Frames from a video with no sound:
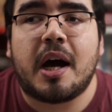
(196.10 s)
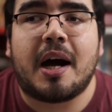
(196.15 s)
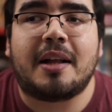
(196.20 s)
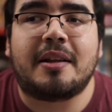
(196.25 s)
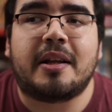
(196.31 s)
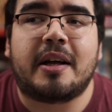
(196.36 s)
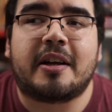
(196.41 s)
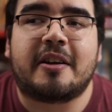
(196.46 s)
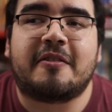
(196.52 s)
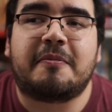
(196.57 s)
a
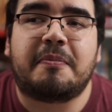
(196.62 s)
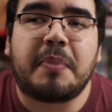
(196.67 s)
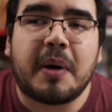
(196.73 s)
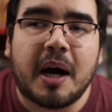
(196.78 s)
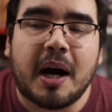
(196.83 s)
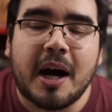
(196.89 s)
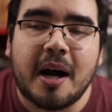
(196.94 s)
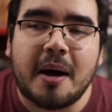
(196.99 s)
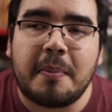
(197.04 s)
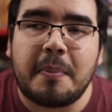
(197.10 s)
lot of
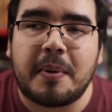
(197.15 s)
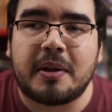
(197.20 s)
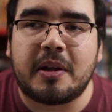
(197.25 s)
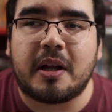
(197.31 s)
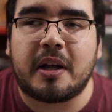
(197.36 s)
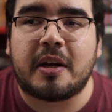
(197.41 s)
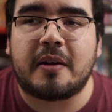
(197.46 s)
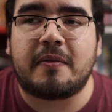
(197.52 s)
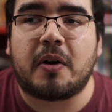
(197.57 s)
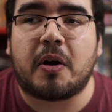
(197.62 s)
pop, a
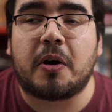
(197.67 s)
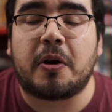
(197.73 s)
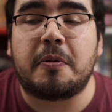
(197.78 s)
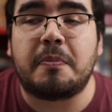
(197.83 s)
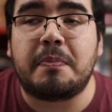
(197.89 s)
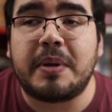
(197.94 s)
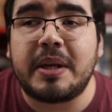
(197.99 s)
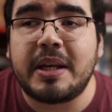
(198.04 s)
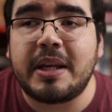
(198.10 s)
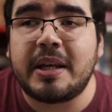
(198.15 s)
lot of
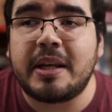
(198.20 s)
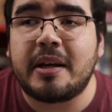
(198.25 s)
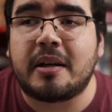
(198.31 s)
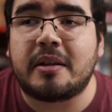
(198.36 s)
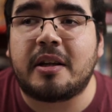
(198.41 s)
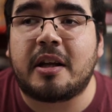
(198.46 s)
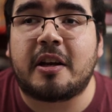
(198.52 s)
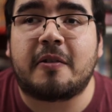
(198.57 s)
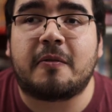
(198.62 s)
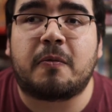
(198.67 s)
R&B, a
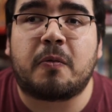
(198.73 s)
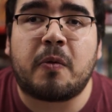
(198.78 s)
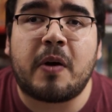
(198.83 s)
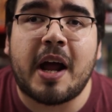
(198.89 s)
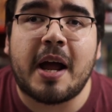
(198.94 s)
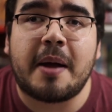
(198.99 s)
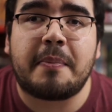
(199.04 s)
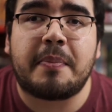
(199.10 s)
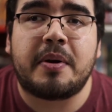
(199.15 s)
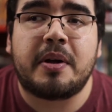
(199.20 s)
lot of
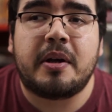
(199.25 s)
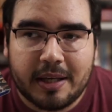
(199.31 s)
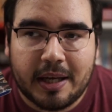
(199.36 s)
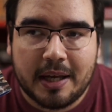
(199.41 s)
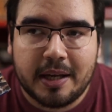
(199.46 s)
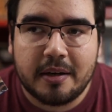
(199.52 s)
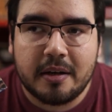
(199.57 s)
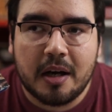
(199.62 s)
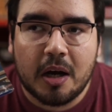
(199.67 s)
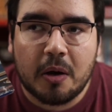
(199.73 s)
rap.
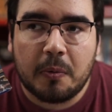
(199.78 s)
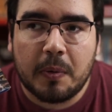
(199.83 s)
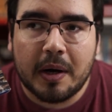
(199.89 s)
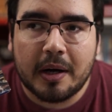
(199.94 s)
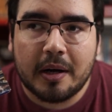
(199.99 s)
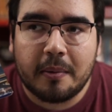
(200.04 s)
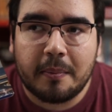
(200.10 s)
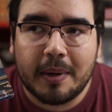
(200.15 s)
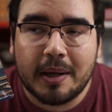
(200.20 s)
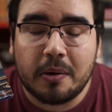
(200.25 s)
Cannot
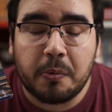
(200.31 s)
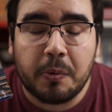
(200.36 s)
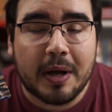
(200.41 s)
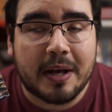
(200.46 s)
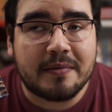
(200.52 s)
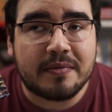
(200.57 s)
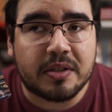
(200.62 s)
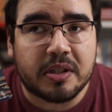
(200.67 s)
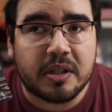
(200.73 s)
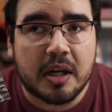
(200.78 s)
recommend
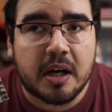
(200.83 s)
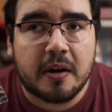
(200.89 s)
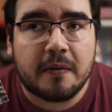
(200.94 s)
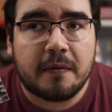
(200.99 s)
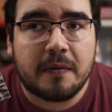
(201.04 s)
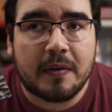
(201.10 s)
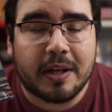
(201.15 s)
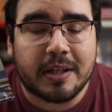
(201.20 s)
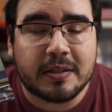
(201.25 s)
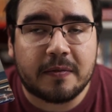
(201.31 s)
Waves
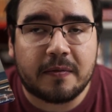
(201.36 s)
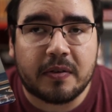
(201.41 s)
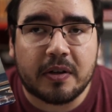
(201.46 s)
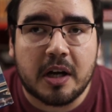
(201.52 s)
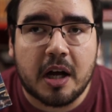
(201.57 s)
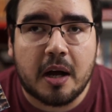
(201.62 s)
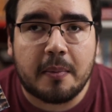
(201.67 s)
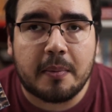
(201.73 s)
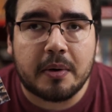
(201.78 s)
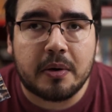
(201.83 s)
enough. It's
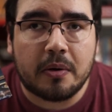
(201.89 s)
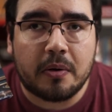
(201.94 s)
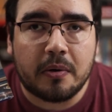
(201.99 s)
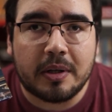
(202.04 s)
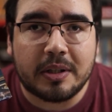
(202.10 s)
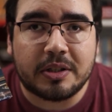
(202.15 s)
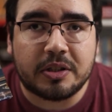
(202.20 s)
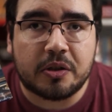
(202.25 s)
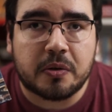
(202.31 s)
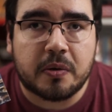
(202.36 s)
phenomenal.
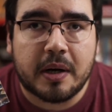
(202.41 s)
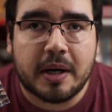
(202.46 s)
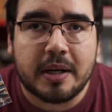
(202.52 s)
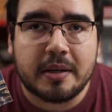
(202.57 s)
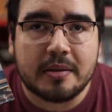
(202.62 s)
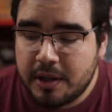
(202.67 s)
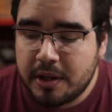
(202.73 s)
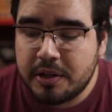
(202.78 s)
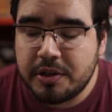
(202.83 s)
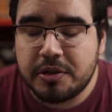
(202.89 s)
It's
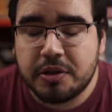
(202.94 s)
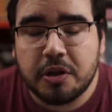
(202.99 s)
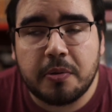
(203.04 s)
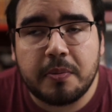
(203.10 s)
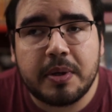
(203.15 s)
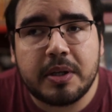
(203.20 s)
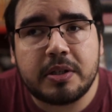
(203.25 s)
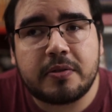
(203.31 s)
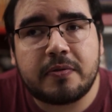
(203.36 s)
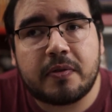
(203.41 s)
great. Thank you so
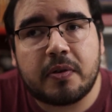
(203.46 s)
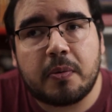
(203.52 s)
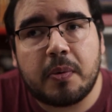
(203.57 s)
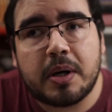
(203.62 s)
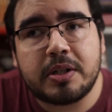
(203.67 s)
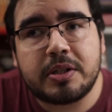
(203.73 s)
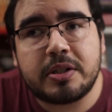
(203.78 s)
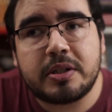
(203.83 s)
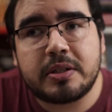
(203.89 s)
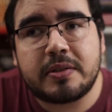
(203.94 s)
much for
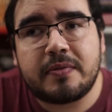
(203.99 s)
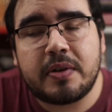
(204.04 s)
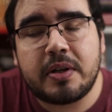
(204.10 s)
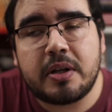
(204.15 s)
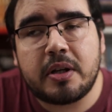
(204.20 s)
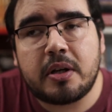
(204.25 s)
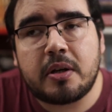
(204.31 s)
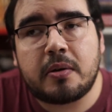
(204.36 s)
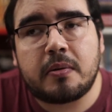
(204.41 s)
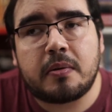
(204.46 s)
watching this
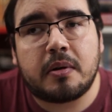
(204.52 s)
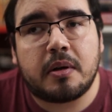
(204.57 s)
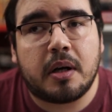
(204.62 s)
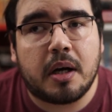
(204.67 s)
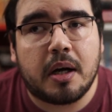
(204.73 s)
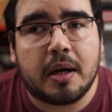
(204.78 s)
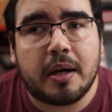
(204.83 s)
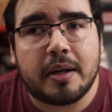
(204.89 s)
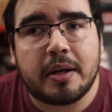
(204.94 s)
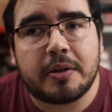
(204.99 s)
video,
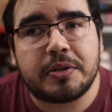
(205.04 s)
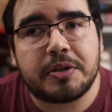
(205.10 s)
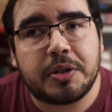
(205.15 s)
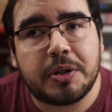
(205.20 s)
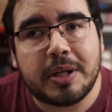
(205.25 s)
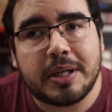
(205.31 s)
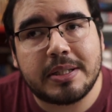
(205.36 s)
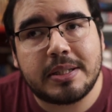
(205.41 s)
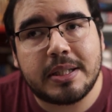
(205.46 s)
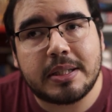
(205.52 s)
uh, and I'll see
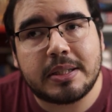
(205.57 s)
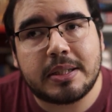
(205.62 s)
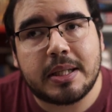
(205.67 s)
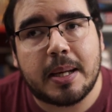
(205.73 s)
you guys next